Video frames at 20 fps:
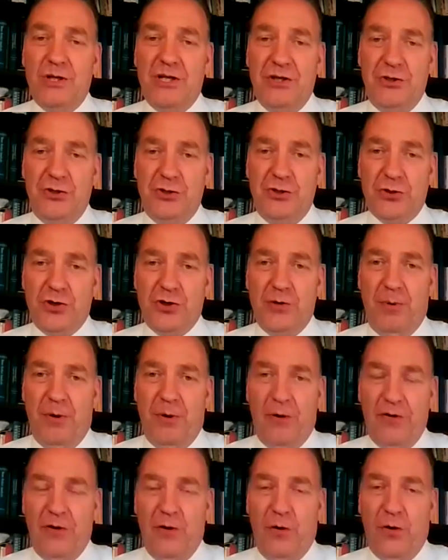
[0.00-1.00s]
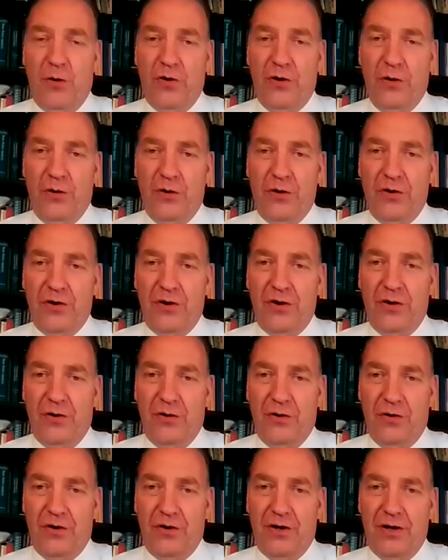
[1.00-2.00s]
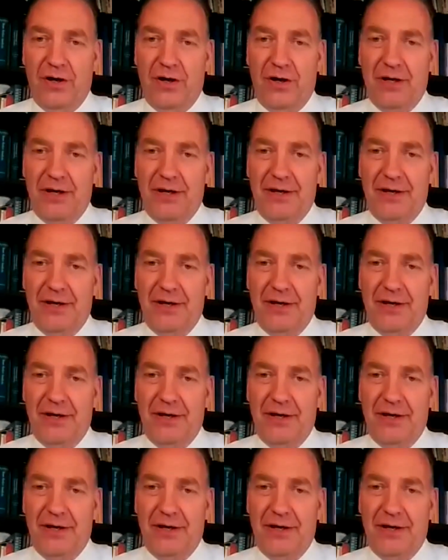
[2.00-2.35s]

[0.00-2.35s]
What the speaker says: it in Europe or